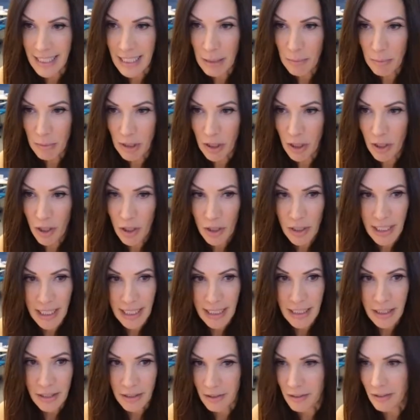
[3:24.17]
deep
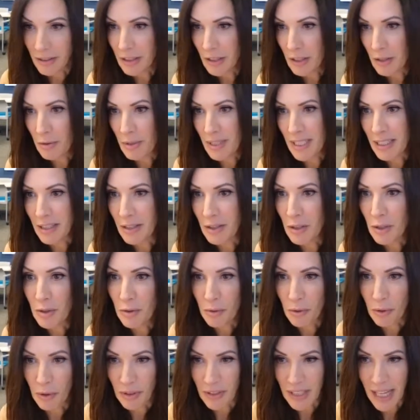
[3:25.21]
learning using
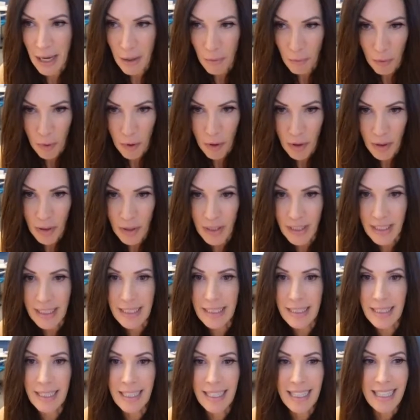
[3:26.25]
neural
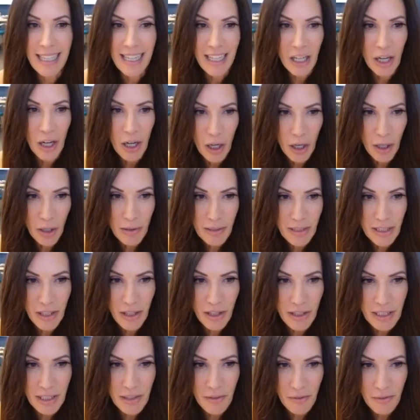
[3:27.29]
networks, all
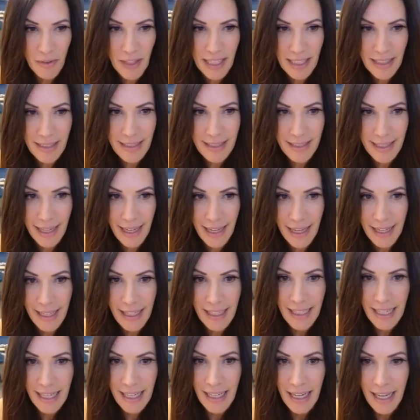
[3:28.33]
sorts of things
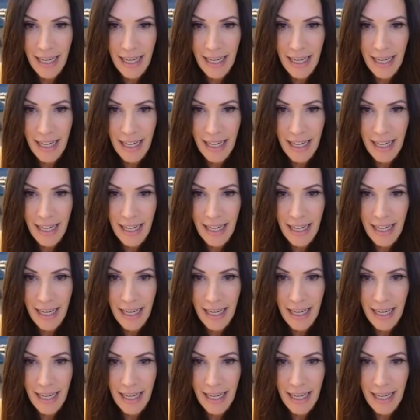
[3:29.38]
there.